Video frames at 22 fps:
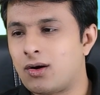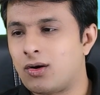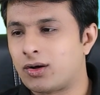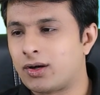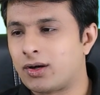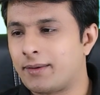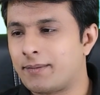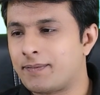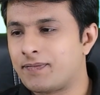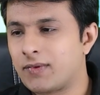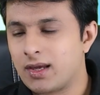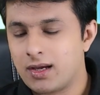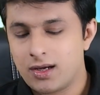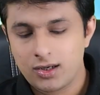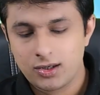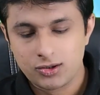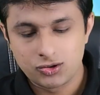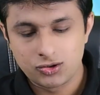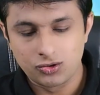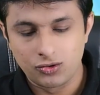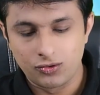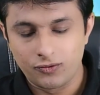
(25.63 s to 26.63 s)
Okay.
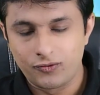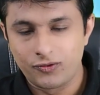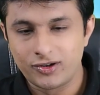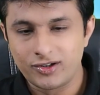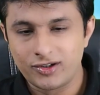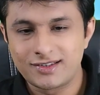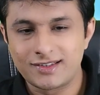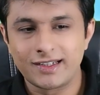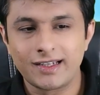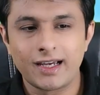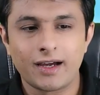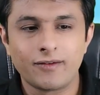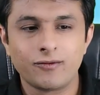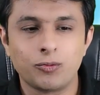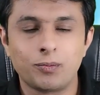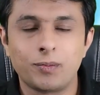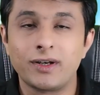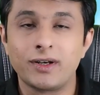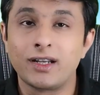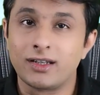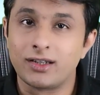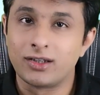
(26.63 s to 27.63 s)
So first thing I've
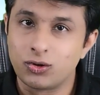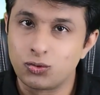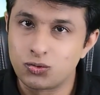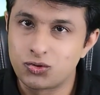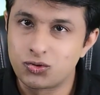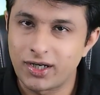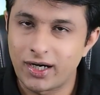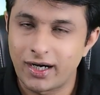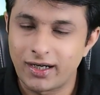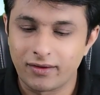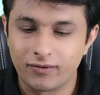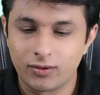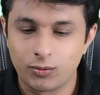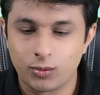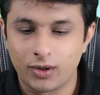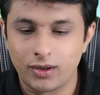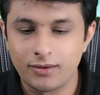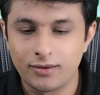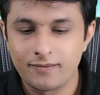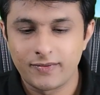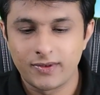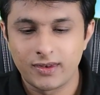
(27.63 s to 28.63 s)
opened a new chat,
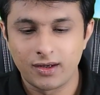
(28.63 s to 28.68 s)
everyone.